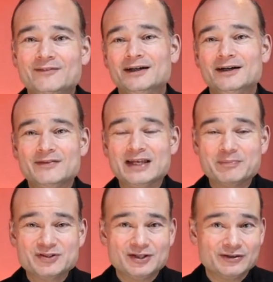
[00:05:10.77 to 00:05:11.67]
of the
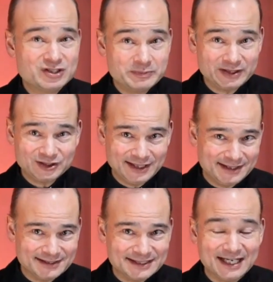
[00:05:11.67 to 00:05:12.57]
episode, especially the
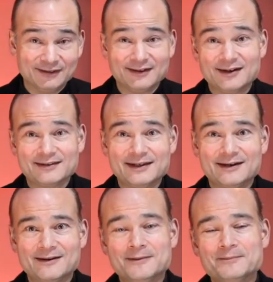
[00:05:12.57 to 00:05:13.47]
dialogue
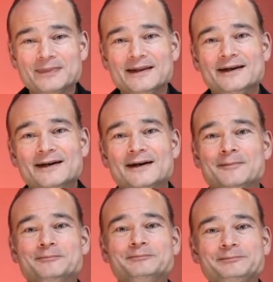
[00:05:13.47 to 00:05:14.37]
there. Um,